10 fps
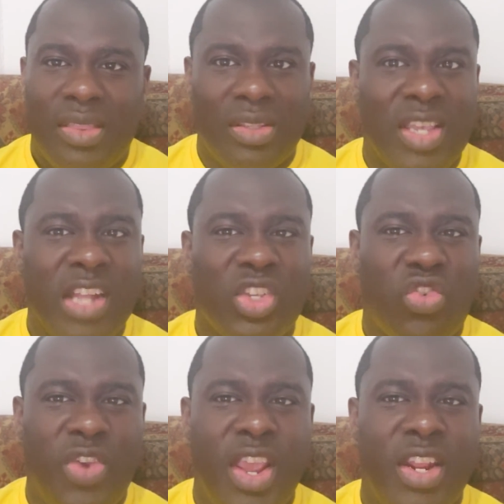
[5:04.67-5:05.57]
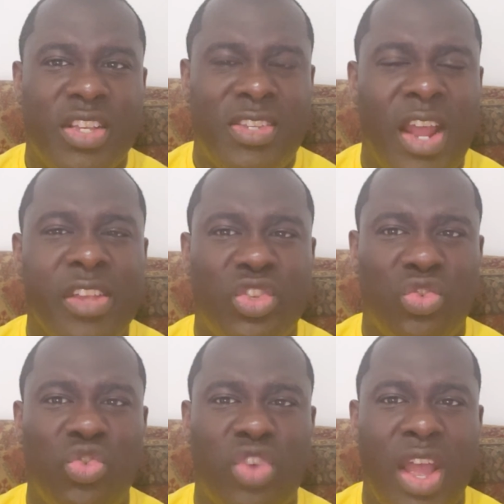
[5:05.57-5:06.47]
the Doctor created a sonic
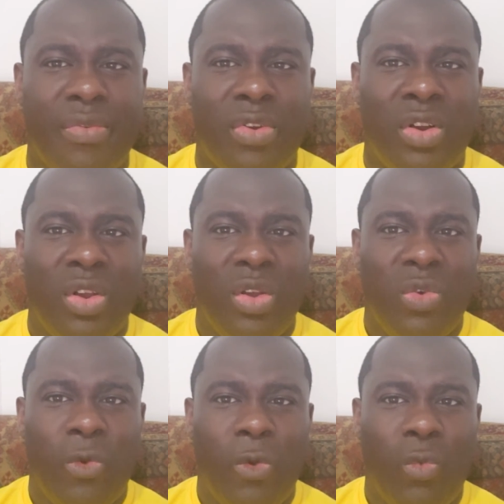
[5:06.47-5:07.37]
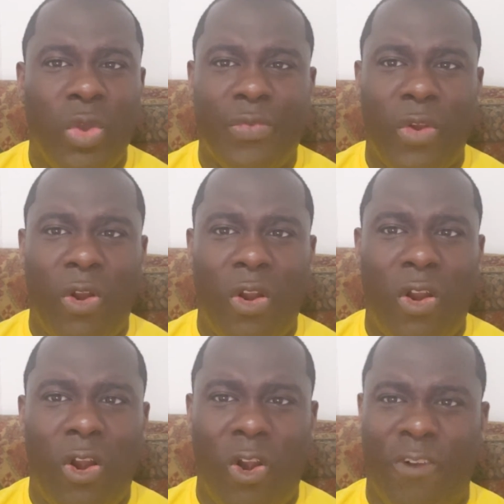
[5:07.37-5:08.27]
screwdriver with
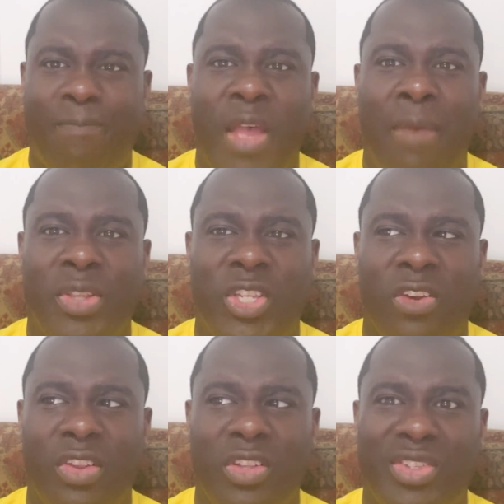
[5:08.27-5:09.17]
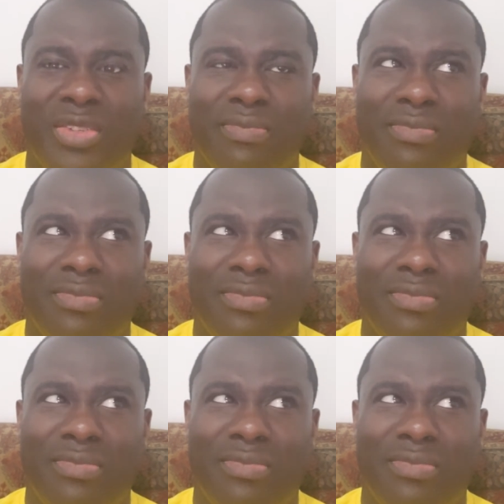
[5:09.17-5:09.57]
earthbound materials.